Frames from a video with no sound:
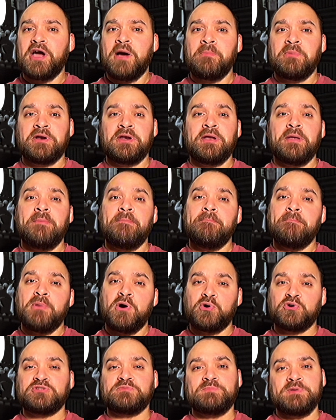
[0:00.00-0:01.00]
common
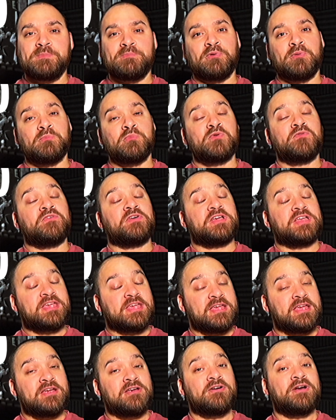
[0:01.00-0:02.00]
most people moving
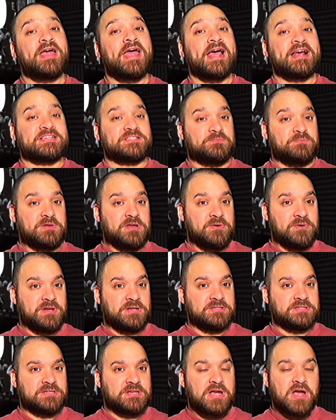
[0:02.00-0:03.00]
here
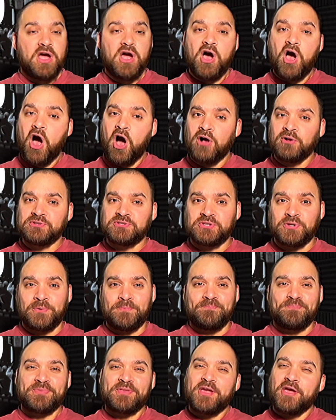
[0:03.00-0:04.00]
experience. Also,
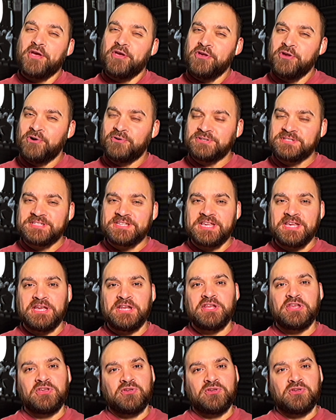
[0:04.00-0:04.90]
your skin